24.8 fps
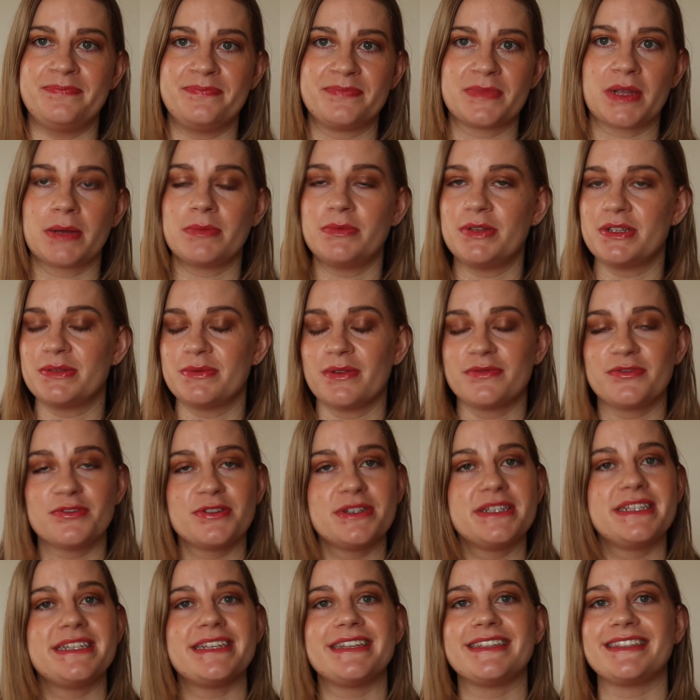I'm losing my
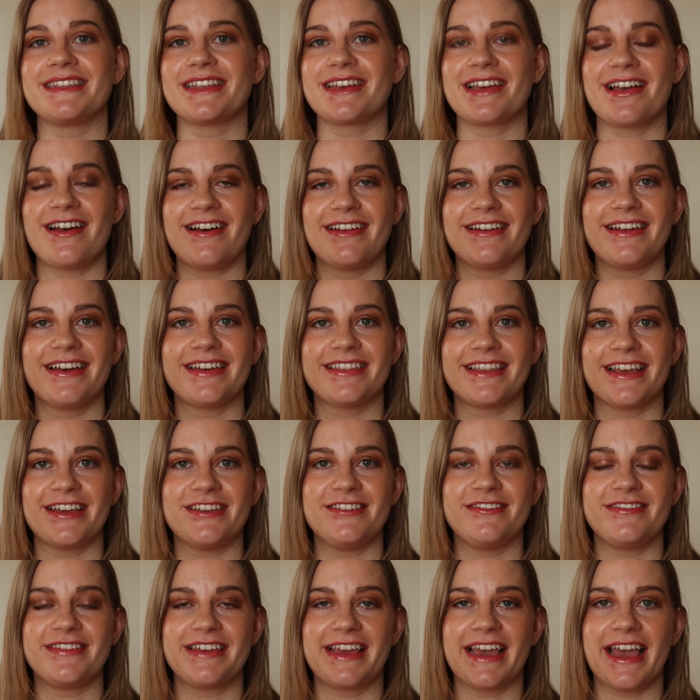voice, is the colour that
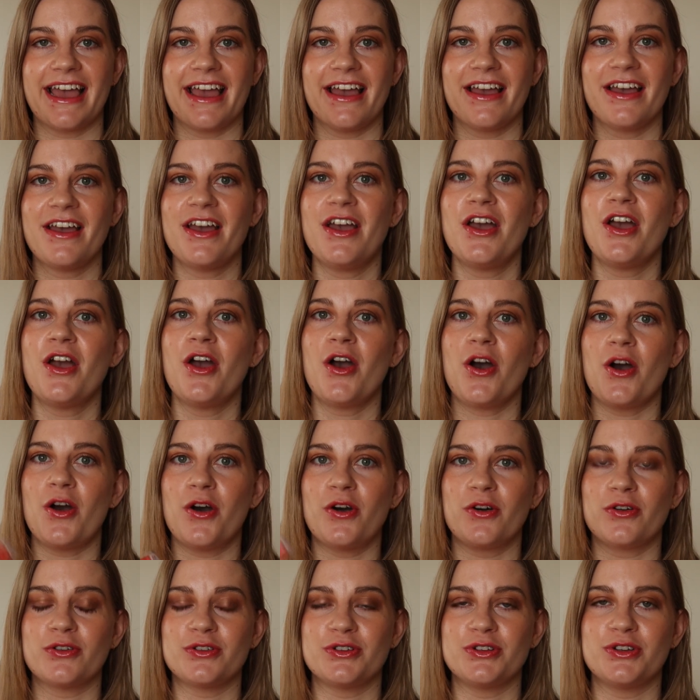you get
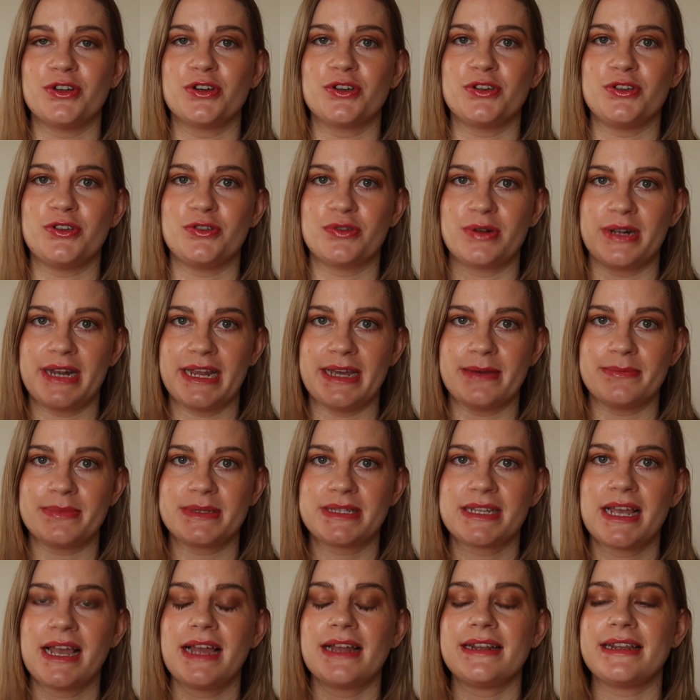on your
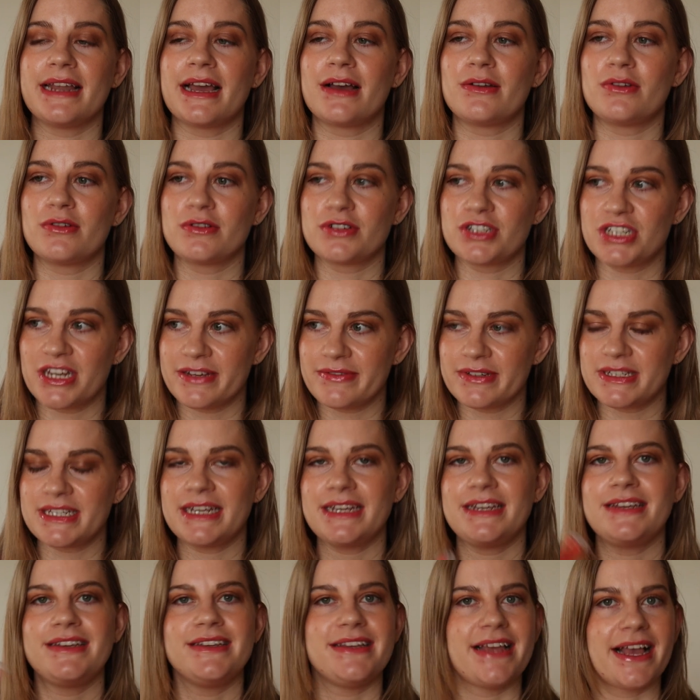lips. Now
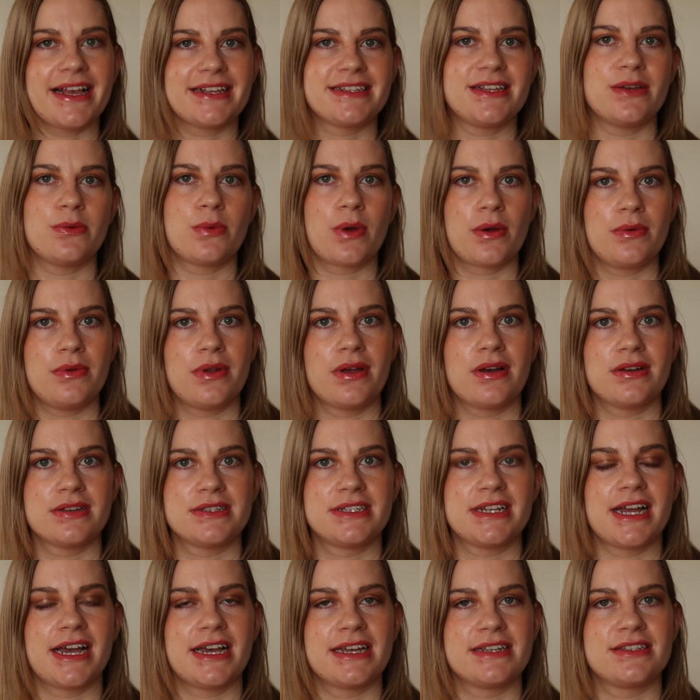longevity, yes it won't
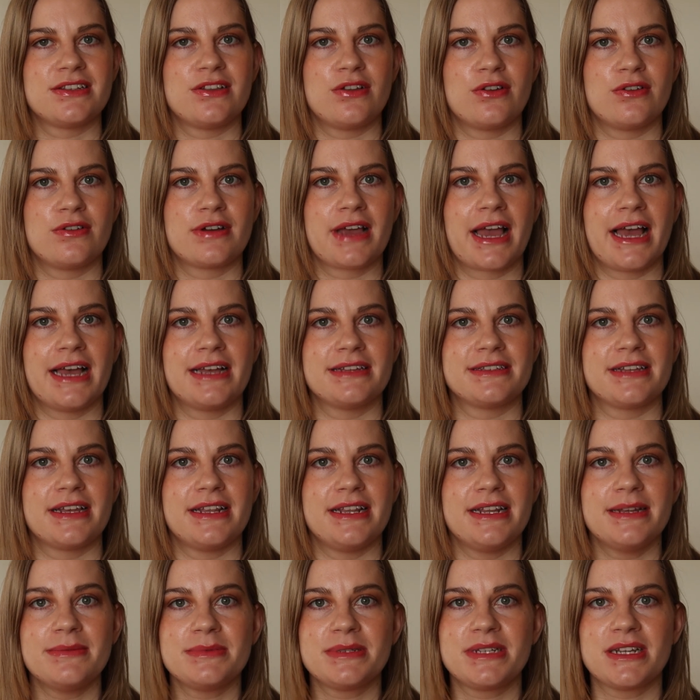last as long as a
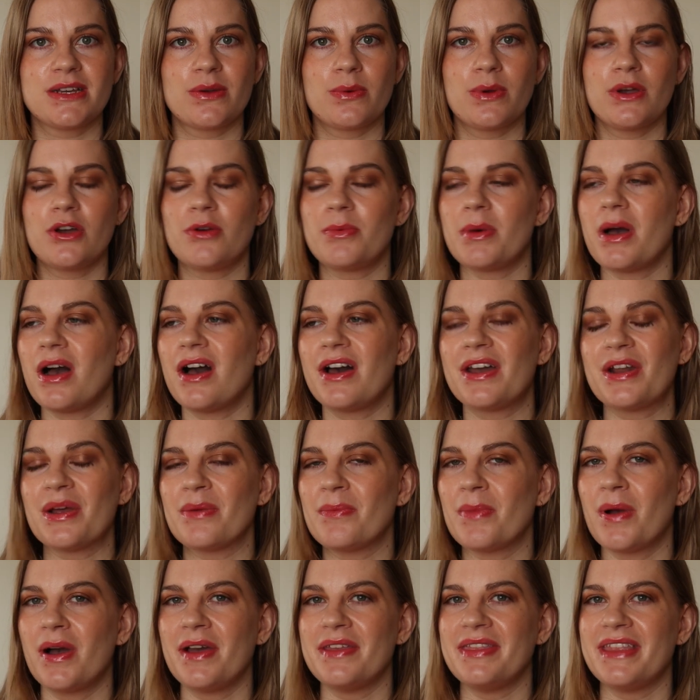lipstick will but I
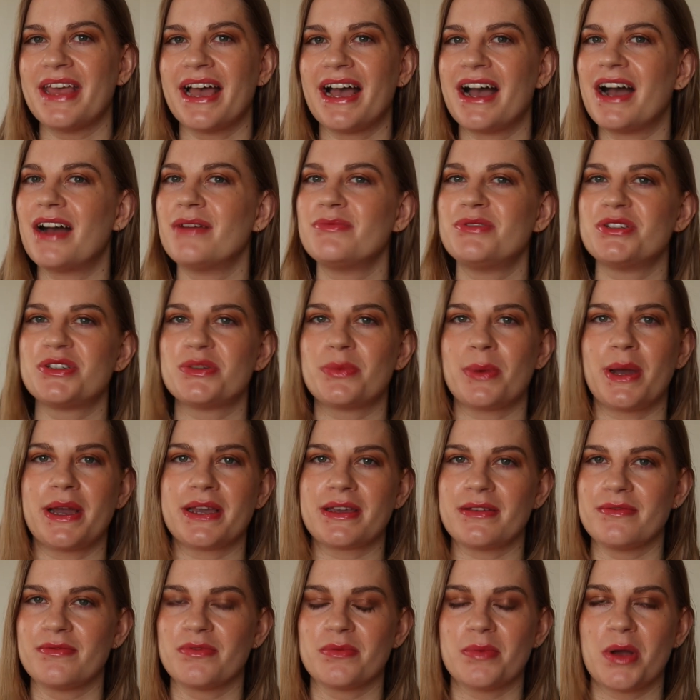don't mind that. I'm just
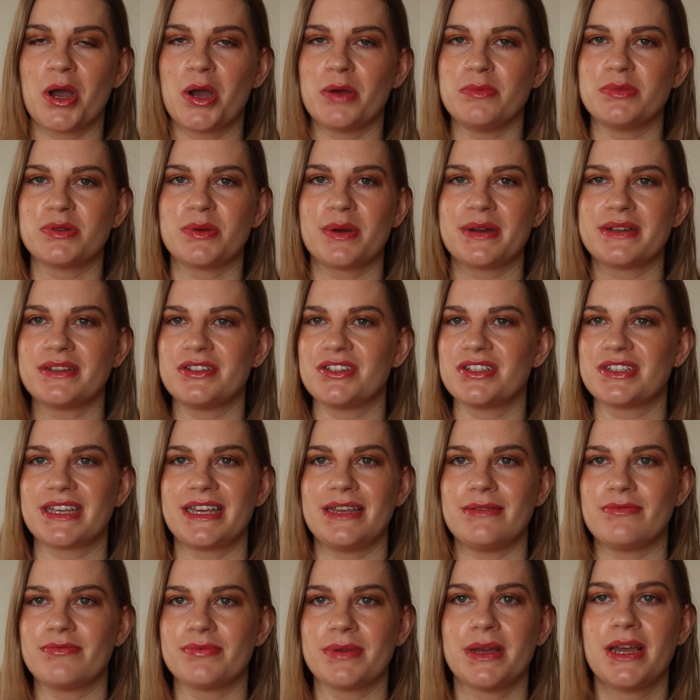working from home so I can just
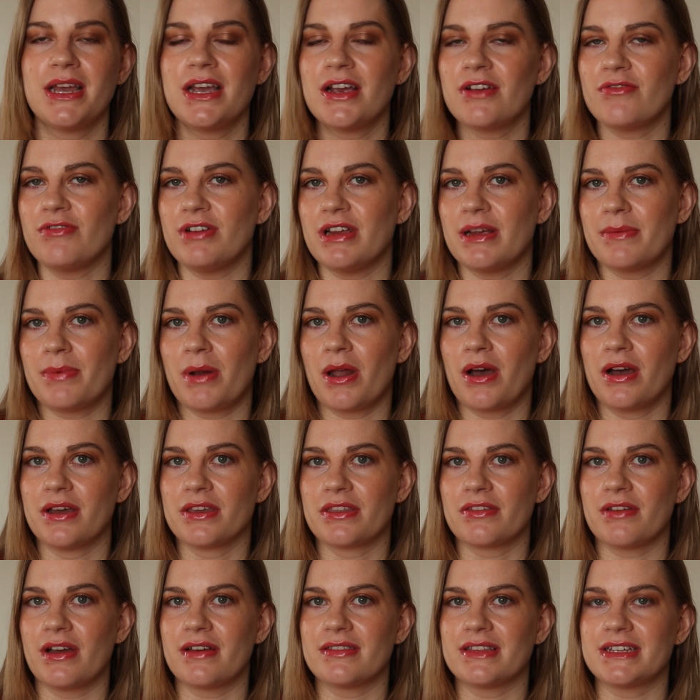keep reapplying
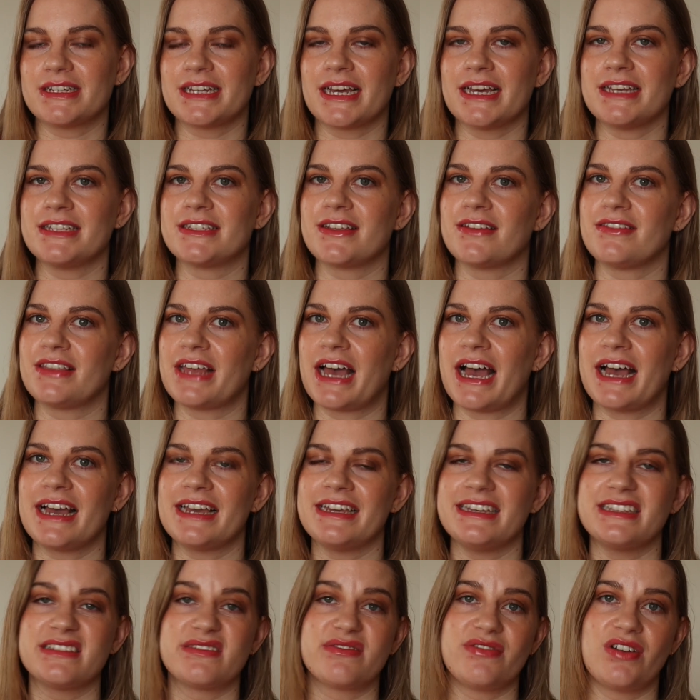throughout the day so that
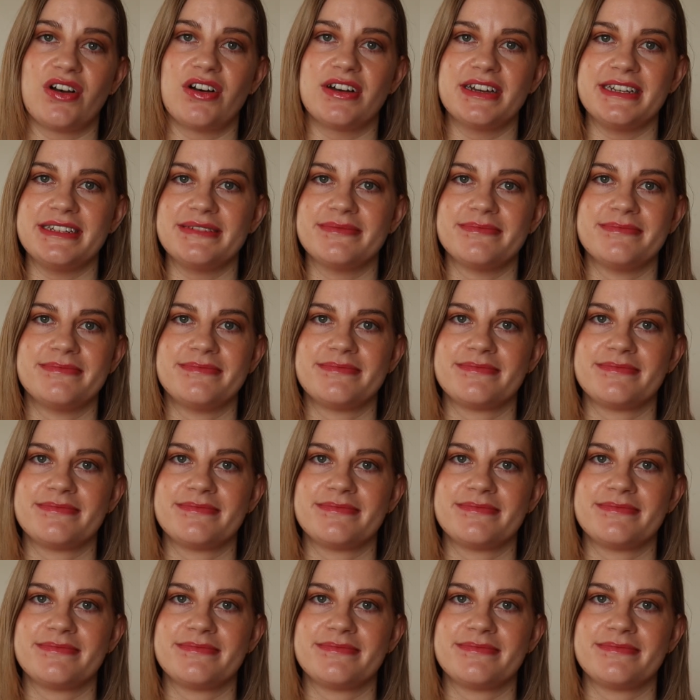is fine.